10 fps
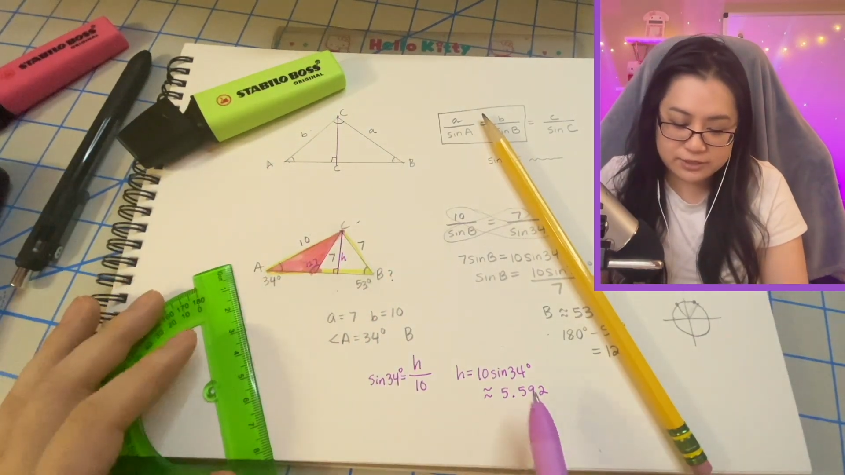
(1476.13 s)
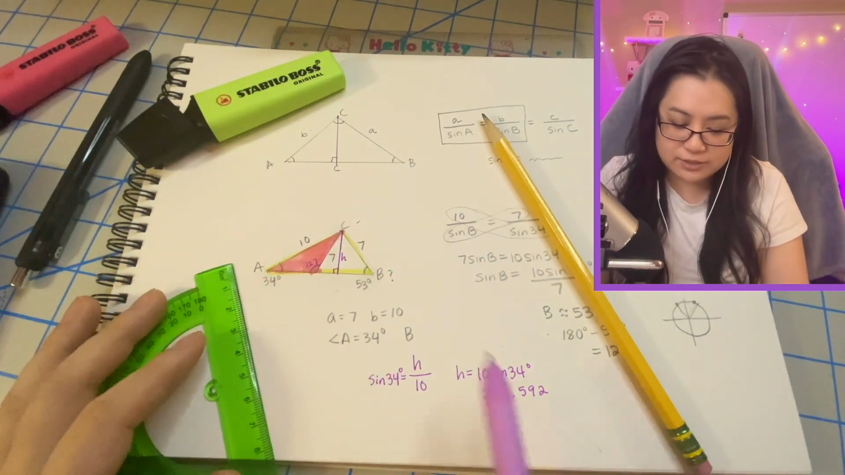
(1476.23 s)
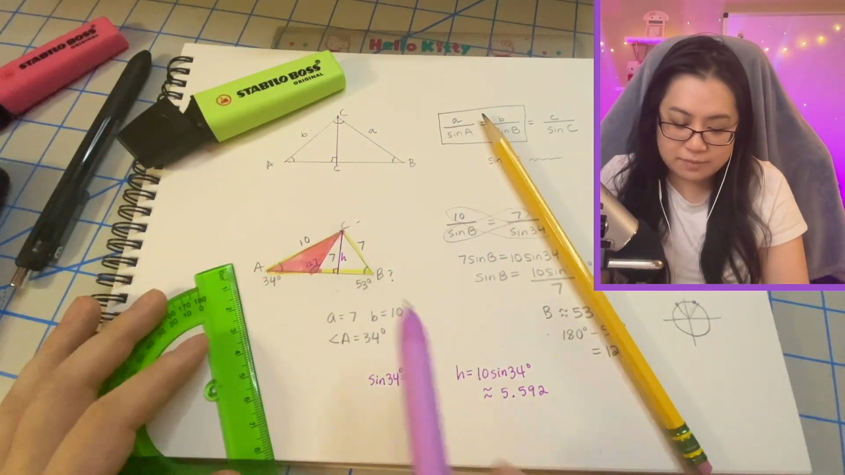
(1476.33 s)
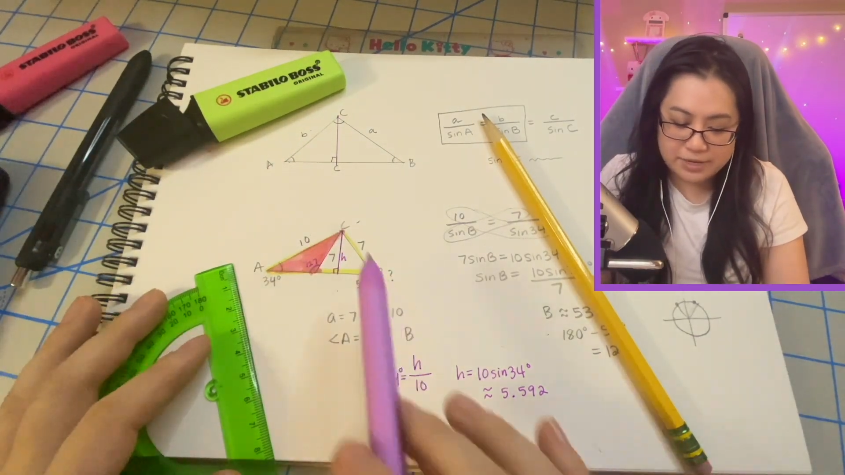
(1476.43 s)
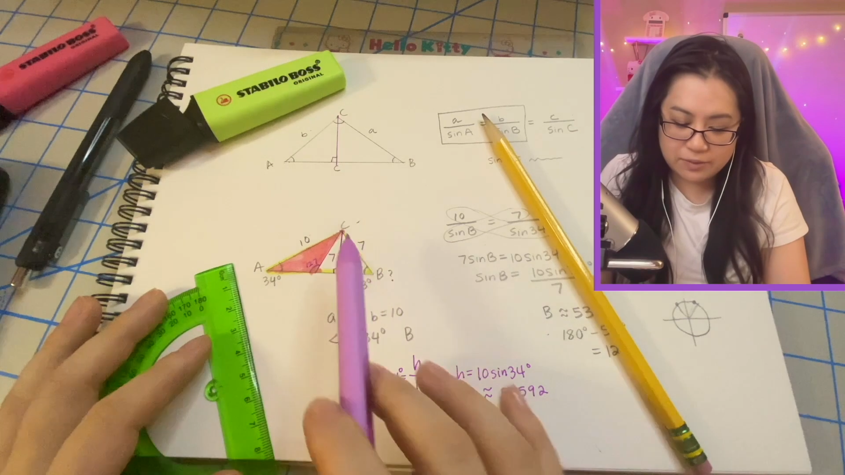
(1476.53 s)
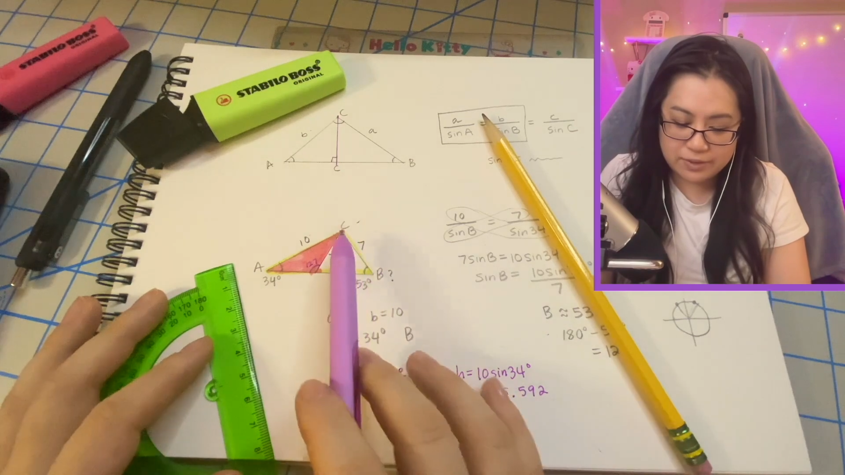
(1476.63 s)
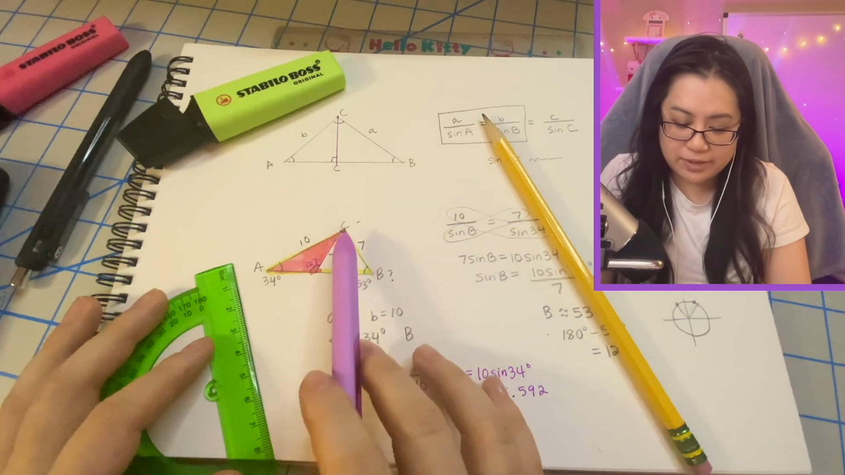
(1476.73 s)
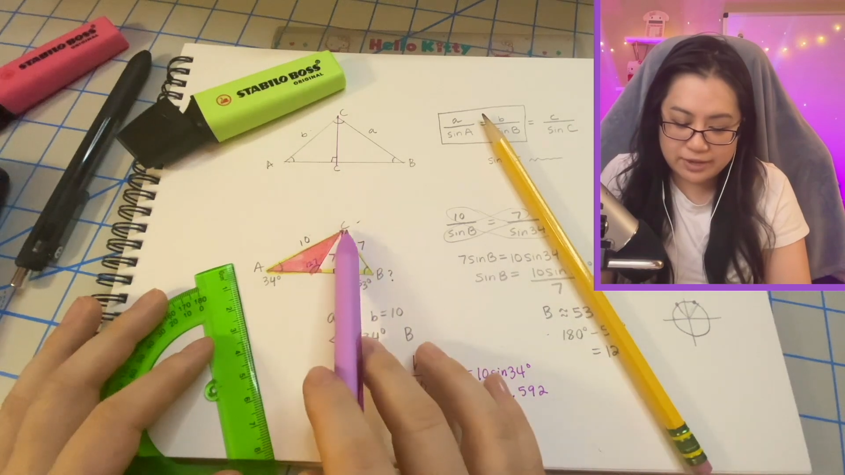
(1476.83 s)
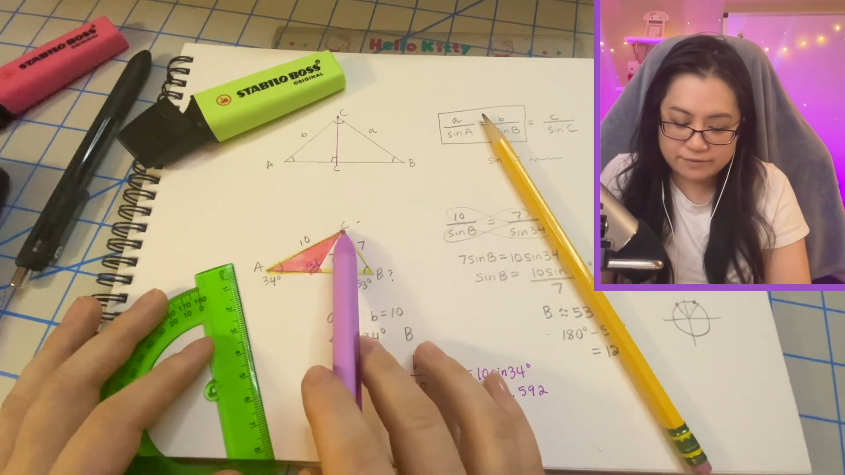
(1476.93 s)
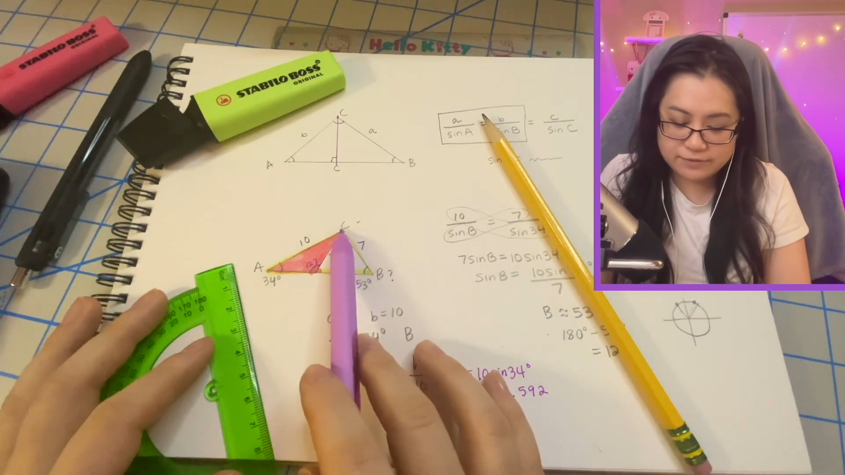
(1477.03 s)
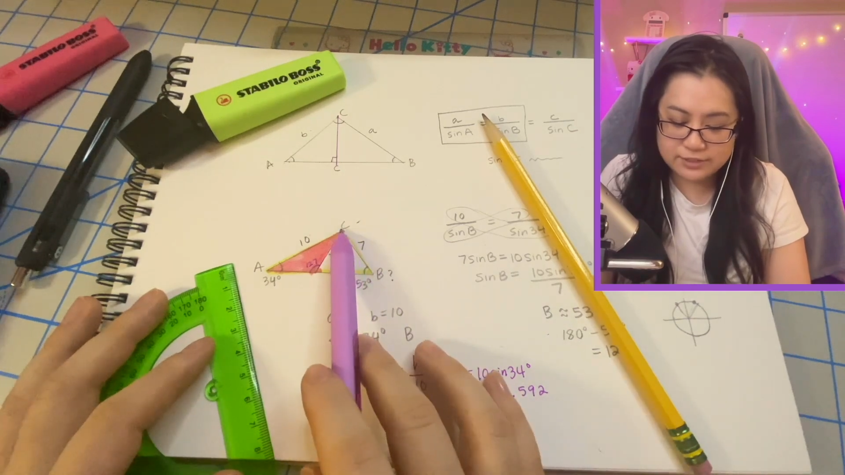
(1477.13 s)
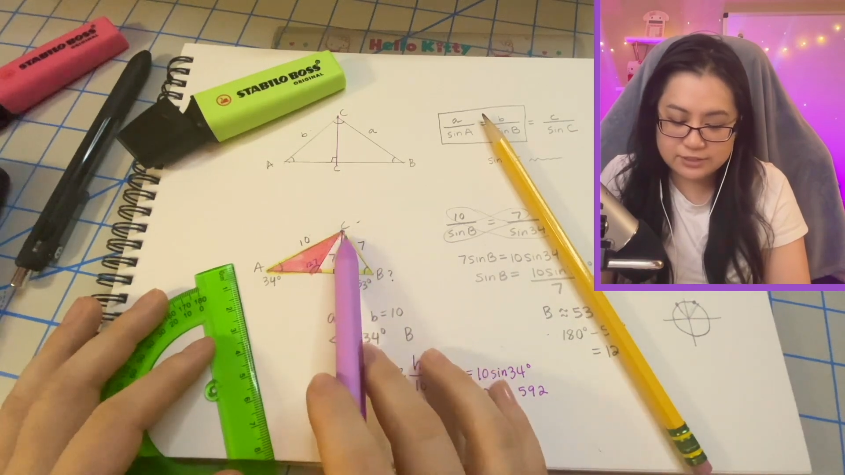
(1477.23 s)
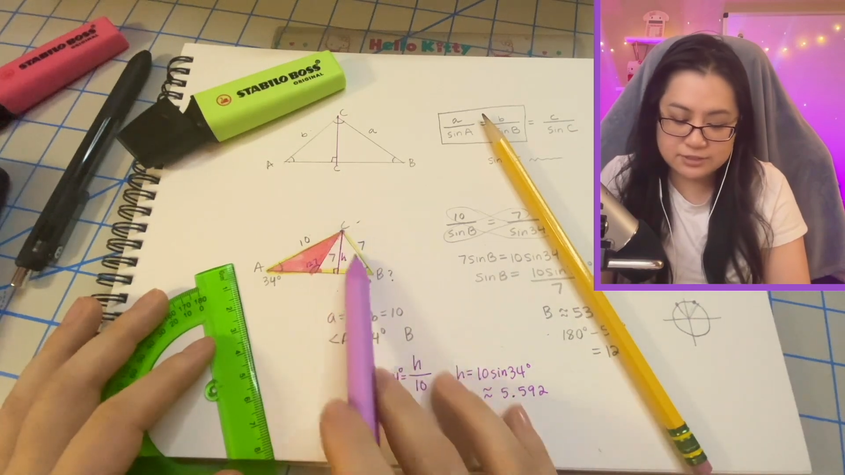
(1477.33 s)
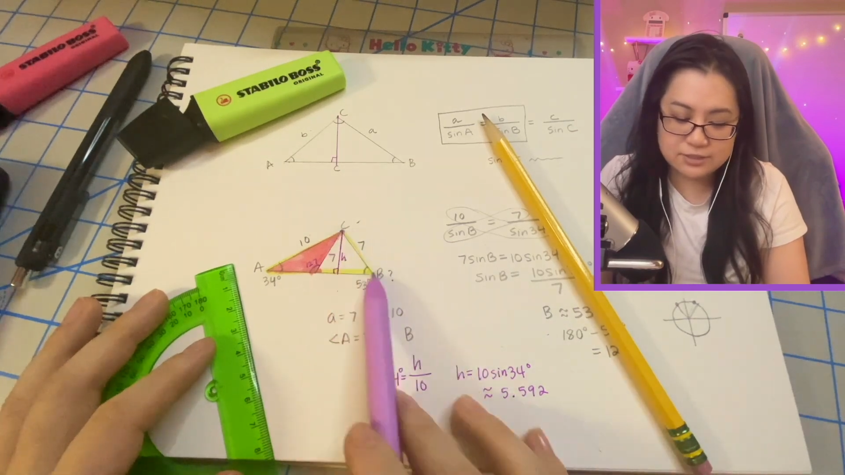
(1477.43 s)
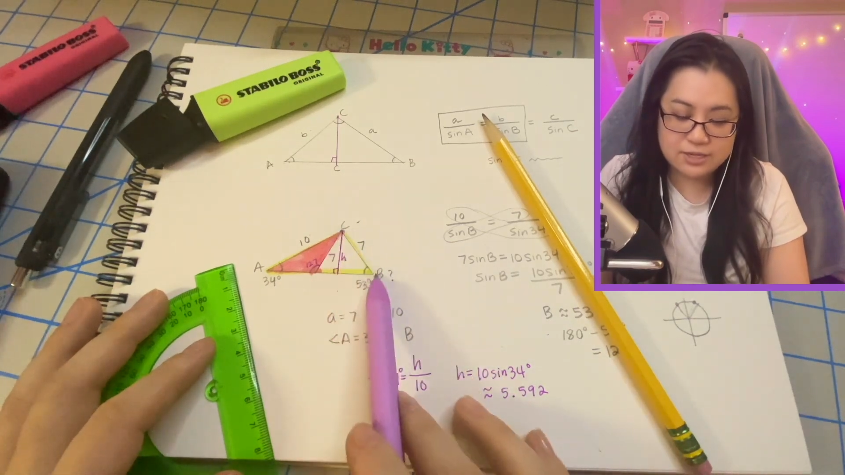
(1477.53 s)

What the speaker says: somehow have this